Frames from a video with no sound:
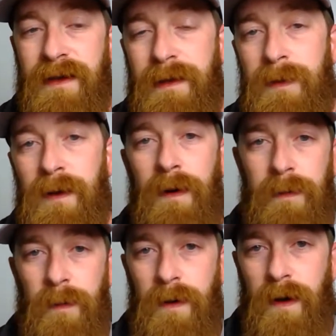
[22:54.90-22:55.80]
than give me a
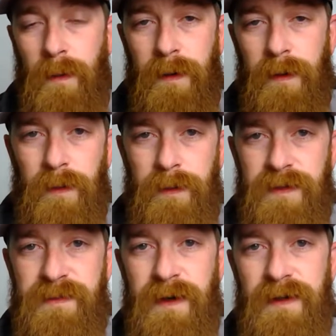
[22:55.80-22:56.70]
one-word
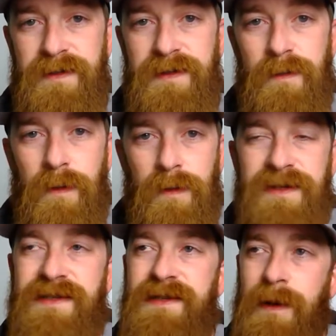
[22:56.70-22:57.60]
response or
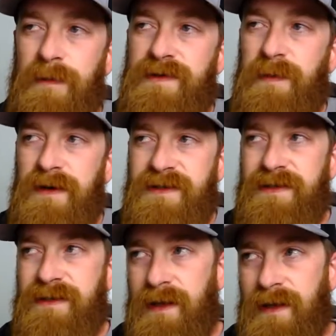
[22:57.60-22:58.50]
the same response
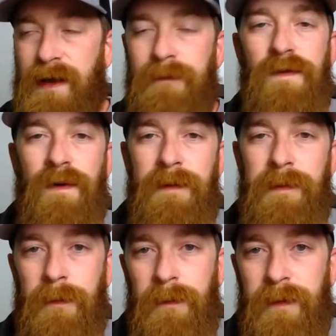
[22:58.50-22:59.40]
that they gave 20
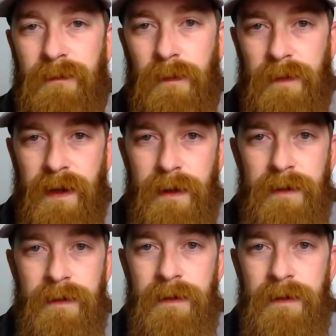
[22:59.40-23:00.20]
people before that.